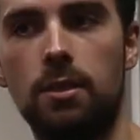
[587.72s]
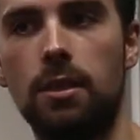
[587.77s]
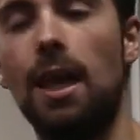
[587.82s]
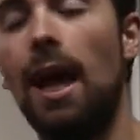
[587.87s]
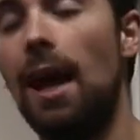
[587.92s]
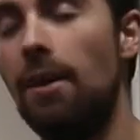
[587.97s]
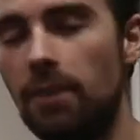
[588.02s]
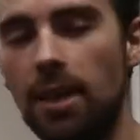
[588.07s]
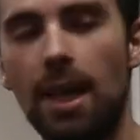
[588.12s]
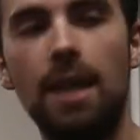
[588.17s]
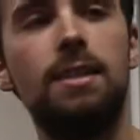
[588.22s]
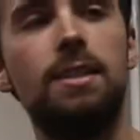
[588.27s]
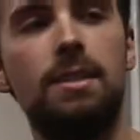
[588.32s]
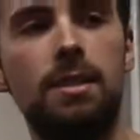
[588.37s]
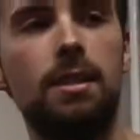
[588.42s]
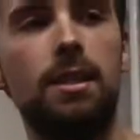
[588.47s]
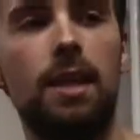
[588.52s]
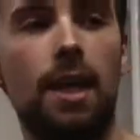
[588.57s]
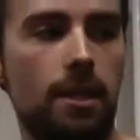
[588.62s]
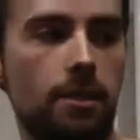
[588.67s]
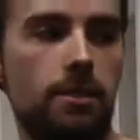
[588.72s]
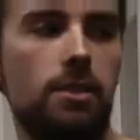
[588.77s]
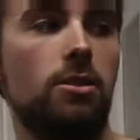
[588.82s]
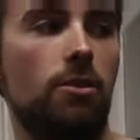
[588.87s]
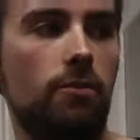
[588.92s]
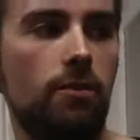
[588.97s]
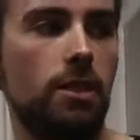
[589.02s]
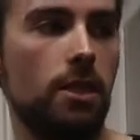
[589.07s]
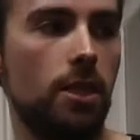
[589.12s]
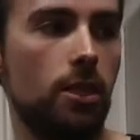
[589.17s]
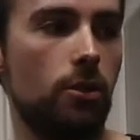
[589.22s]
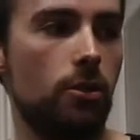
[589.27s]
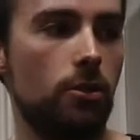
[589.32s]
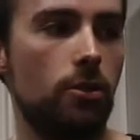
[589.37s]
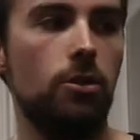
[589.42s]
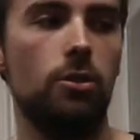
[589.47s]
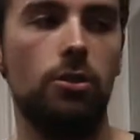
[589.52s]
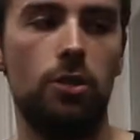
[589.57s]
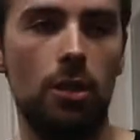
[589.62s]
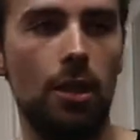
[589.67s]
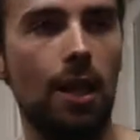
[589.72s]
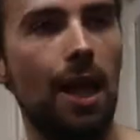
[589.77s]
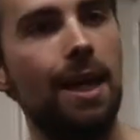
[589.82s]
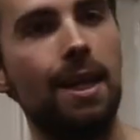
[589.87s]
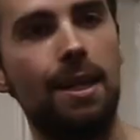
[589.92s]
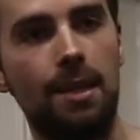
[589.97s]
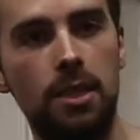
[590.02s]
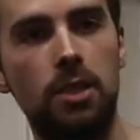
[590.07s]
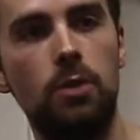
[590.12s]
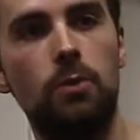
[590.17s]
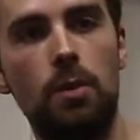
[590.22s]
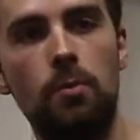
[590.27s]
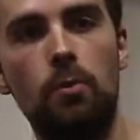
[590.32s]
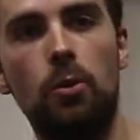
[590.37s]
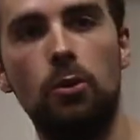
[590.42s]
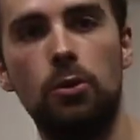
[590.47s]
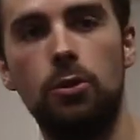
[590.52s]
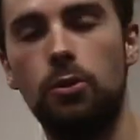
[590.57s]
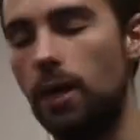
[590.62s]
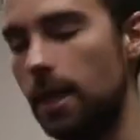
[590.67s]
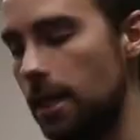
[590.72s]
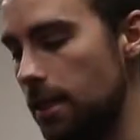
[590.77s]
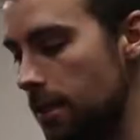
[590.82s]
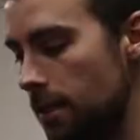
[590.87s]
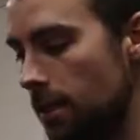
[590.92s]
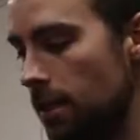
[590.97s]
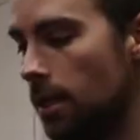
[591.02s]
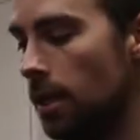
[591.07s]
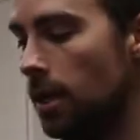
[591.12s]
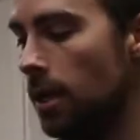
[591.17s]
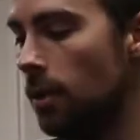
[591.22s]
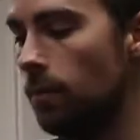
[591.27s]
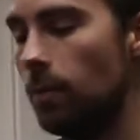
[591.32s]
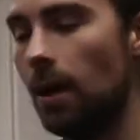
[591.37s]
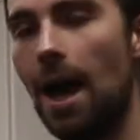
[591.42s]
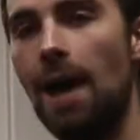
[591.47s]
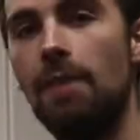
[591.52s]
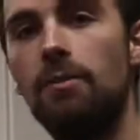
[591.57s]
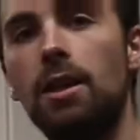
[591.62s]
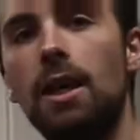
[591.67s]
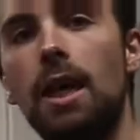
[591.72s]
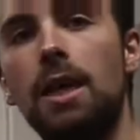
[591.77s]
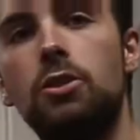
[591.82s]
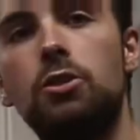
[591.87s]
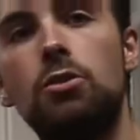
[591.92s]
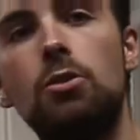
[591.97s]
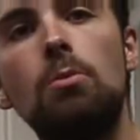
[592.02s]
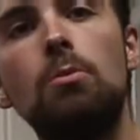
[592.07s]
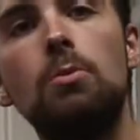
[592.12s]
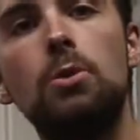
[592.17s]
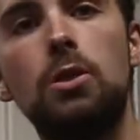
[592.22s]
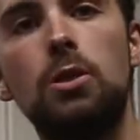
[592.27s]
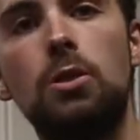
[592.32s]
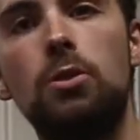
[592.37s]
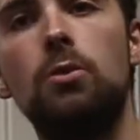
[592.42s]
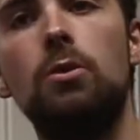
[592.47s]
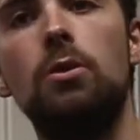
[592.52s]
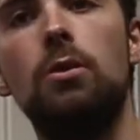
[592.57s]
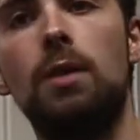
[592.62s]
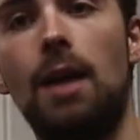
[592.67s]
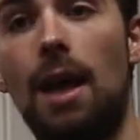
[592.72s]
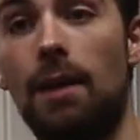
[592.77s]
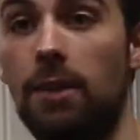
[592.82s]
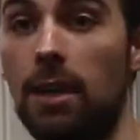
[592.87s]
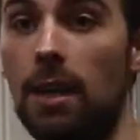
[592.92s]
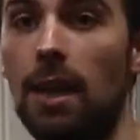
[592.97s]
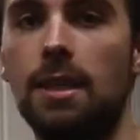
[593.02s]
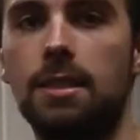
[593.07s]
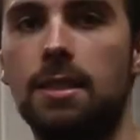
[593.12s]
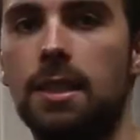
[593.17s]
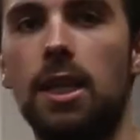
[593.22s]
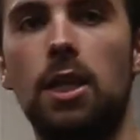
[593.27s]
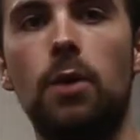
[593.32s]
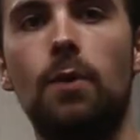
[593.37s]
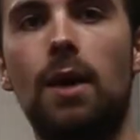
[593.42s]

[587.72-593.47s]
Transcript: Having aces and kings is obviously good, because you're likely to win more tricks. But having a trump suit, let's say you